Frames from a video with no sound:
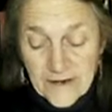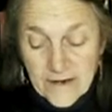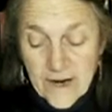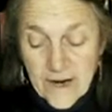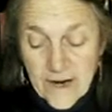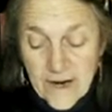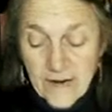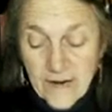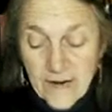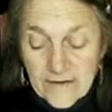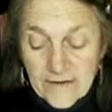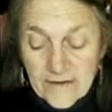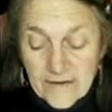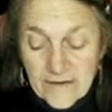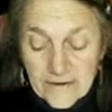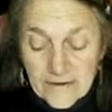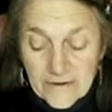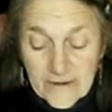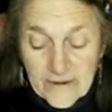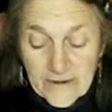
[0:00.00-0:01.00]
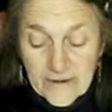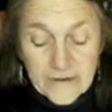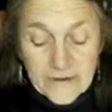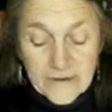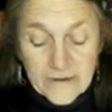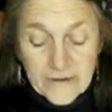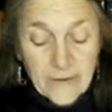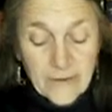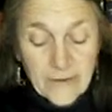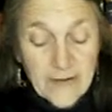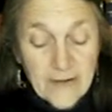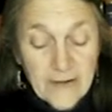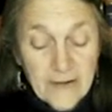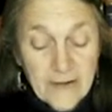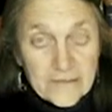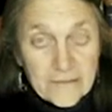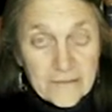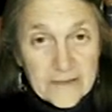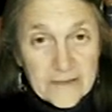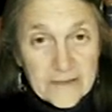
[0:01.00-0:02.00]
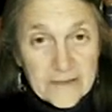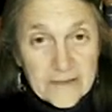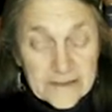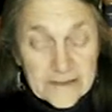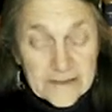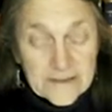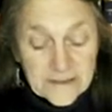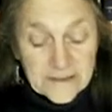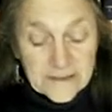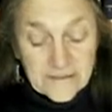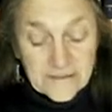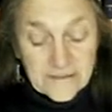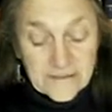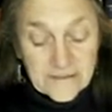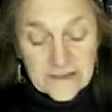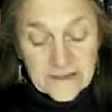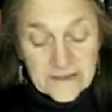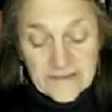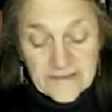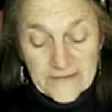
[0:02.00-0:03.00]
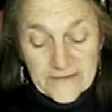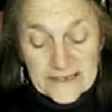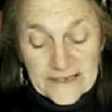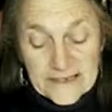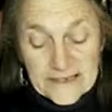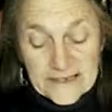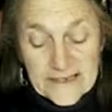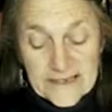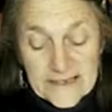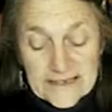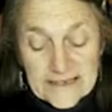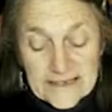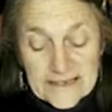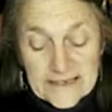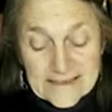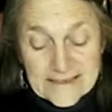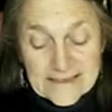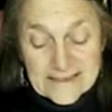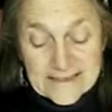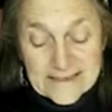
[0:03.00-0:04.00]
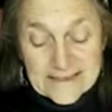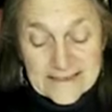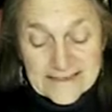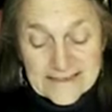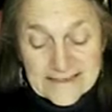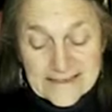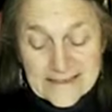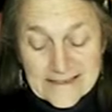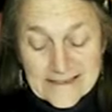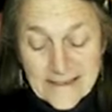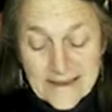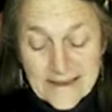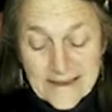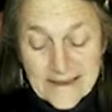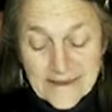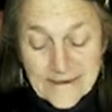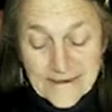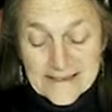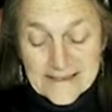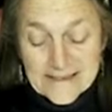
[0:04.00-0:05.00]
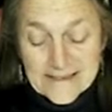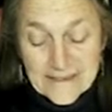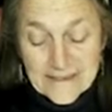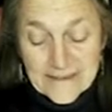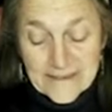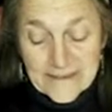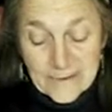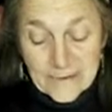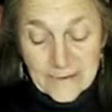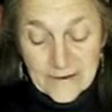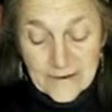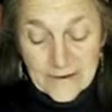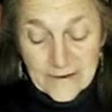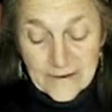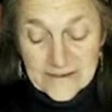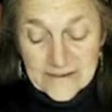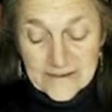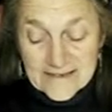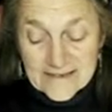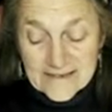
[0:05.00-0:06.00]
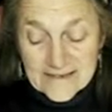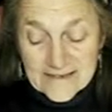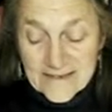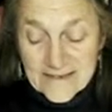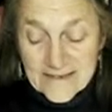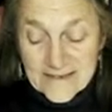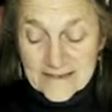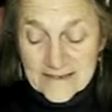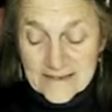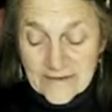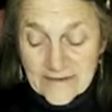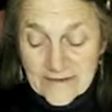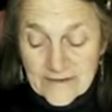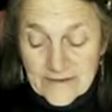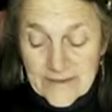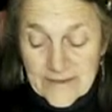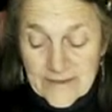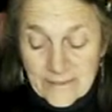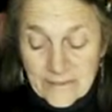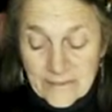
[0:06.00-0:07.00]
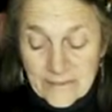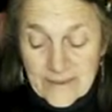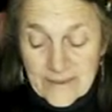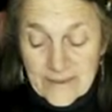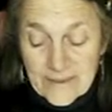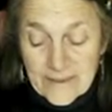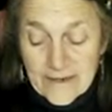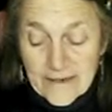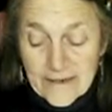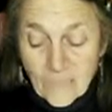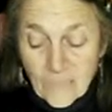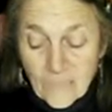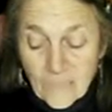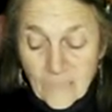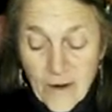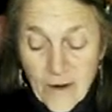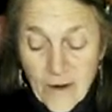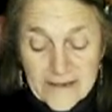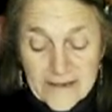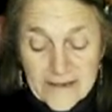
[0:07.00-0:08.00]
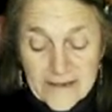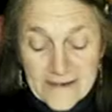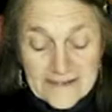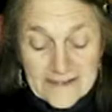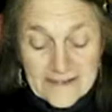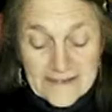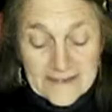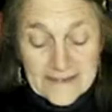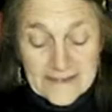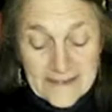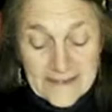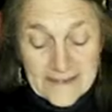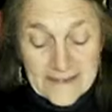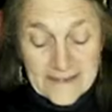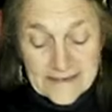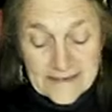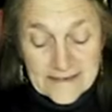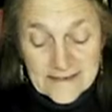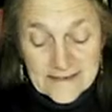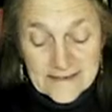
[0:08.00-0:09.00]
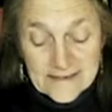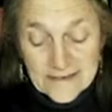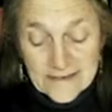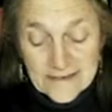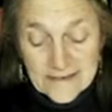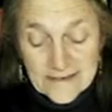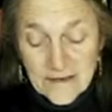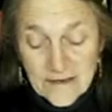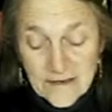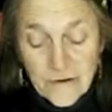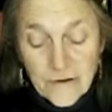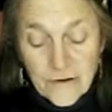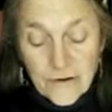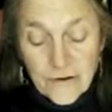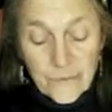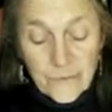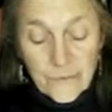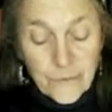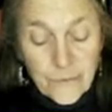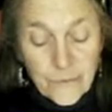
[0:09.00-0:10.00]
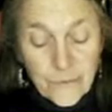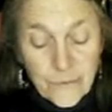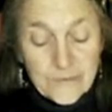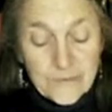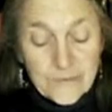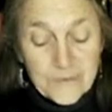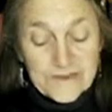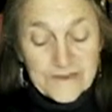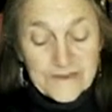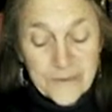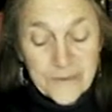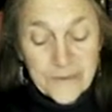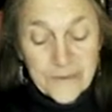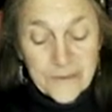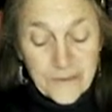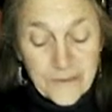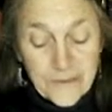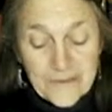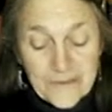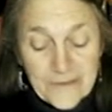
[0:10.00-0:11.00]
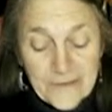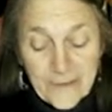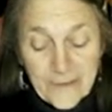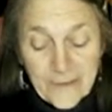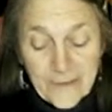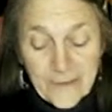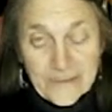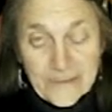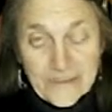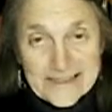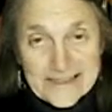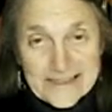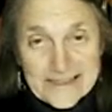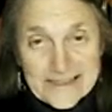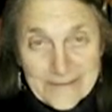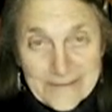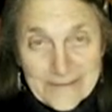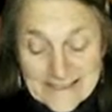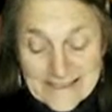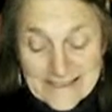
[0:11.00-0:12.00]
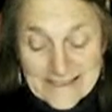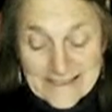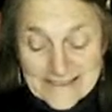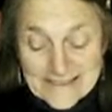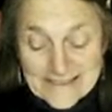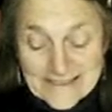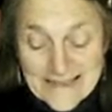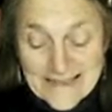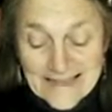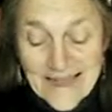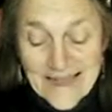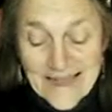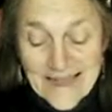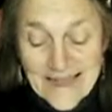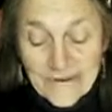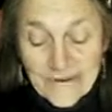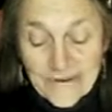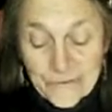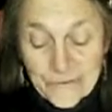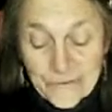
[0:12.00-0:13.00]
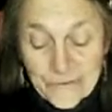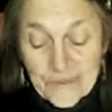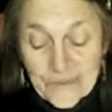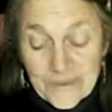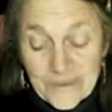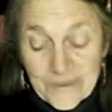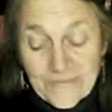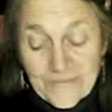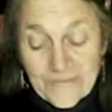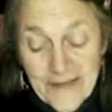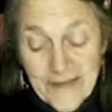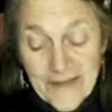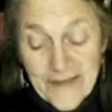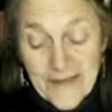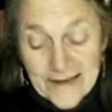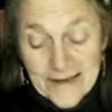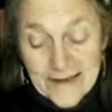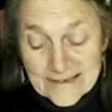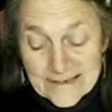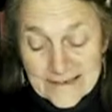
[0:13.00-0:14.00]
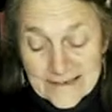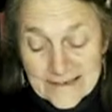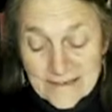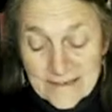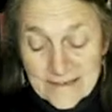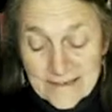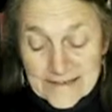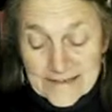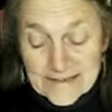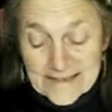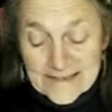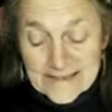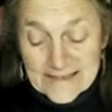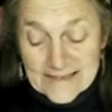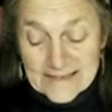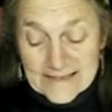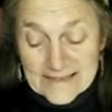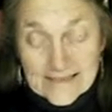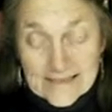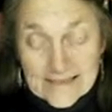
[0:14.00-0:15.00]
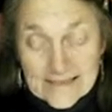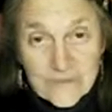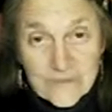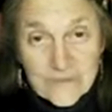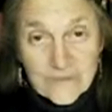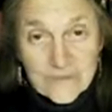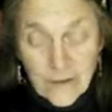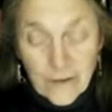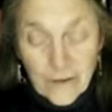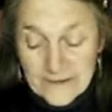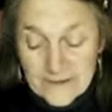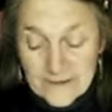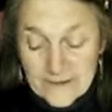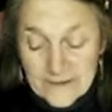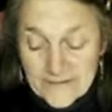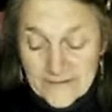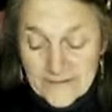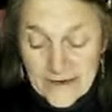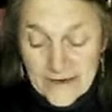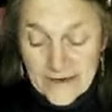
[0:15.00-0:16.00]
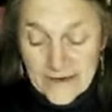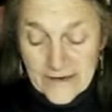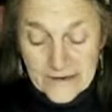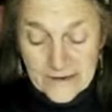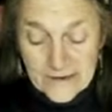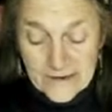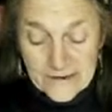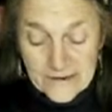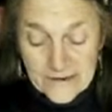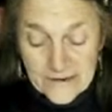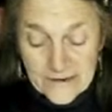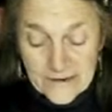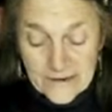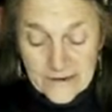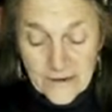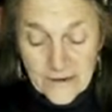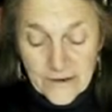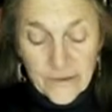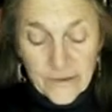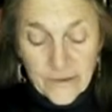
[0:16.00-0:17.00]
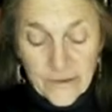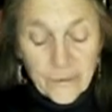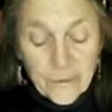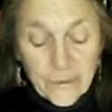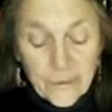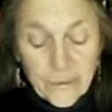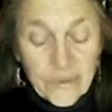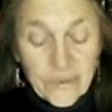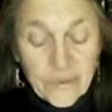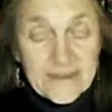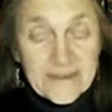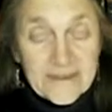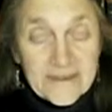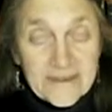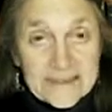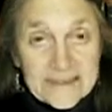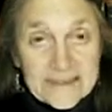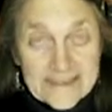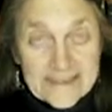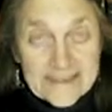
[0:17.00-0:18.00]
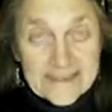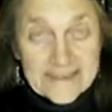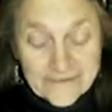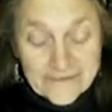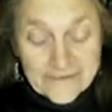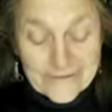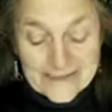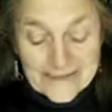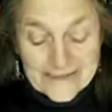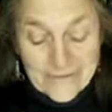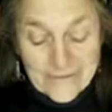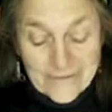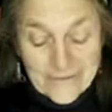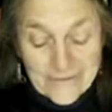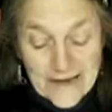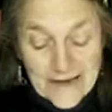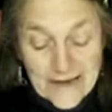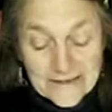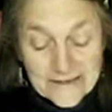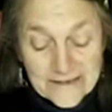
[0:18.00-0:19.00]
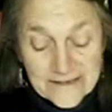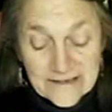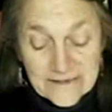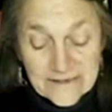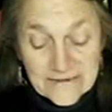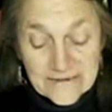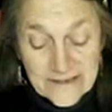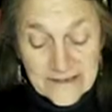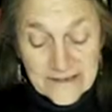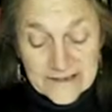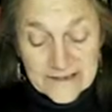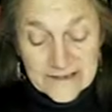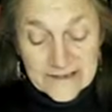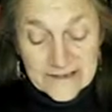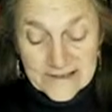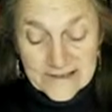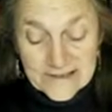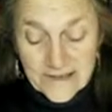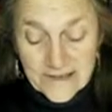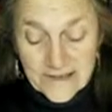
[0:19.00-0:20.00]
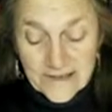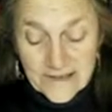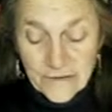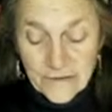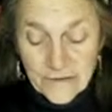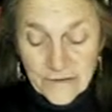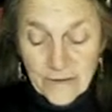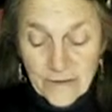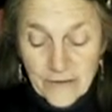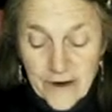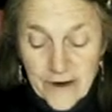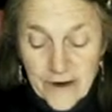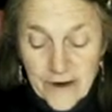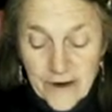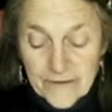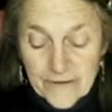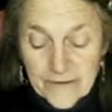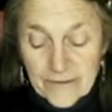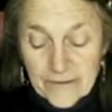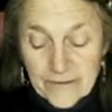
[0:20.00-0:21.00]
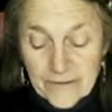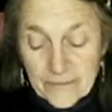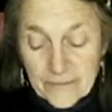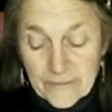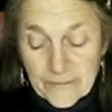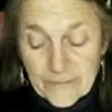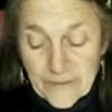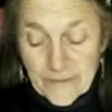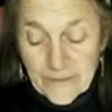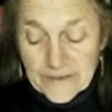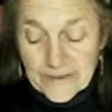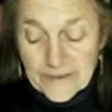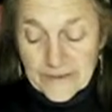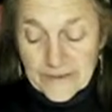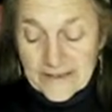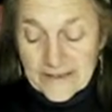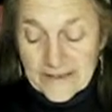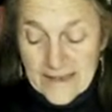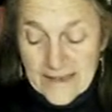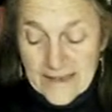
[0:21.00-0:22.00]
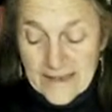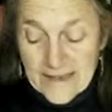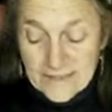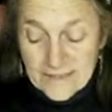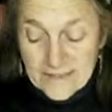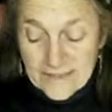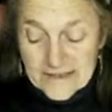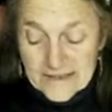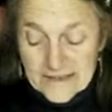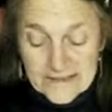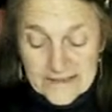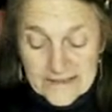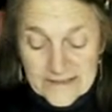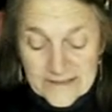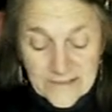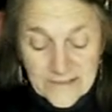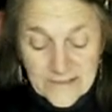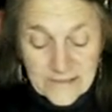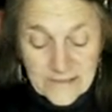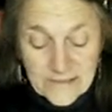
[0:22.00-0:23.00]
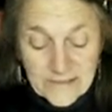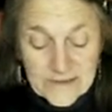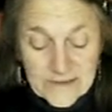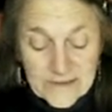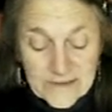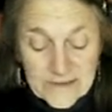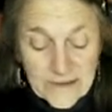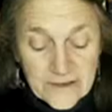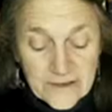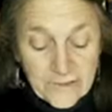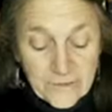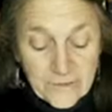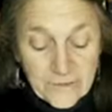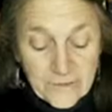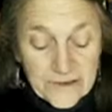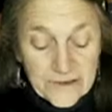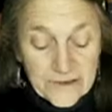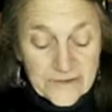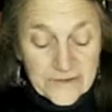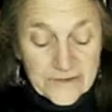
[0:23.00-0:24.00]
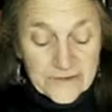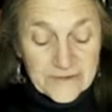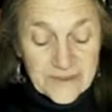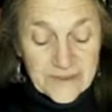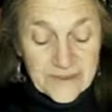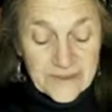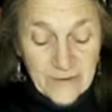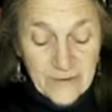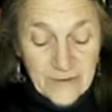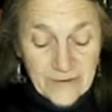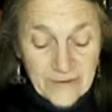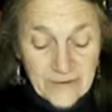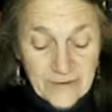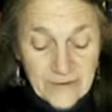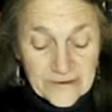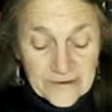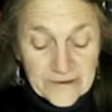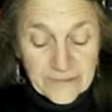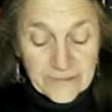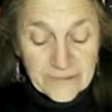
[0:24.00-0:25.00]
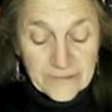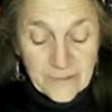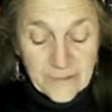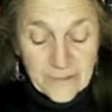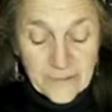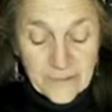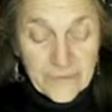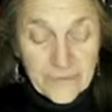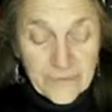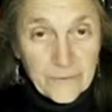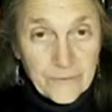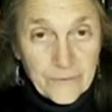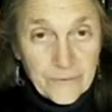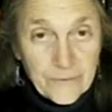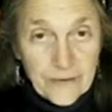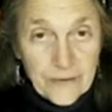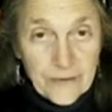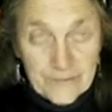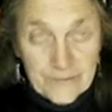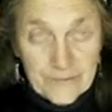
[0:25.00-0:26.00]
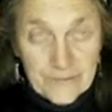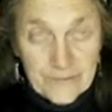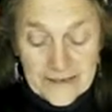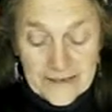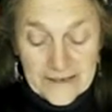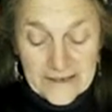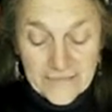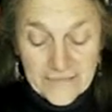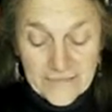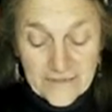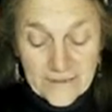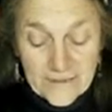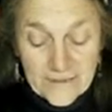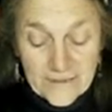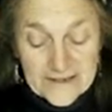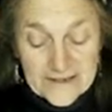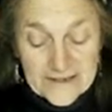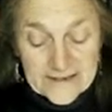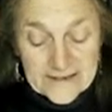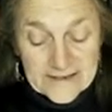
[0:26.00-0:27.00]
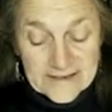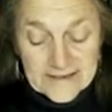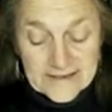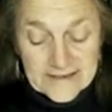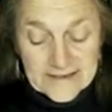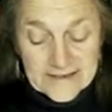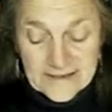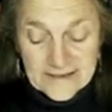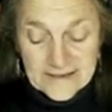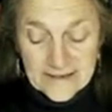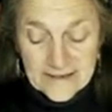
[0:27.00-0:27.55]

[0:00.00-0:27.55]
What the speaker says: However, the problem with the solution of educating citizens in the arts and liberal arts so that they will become wise is this: who will determine what wisdom is, and who, in fact, possesses this quality of character? Who are the disinterested, rational judges who will honor and promote the ambitions of those who will use their power to promote the well-being of all citizens?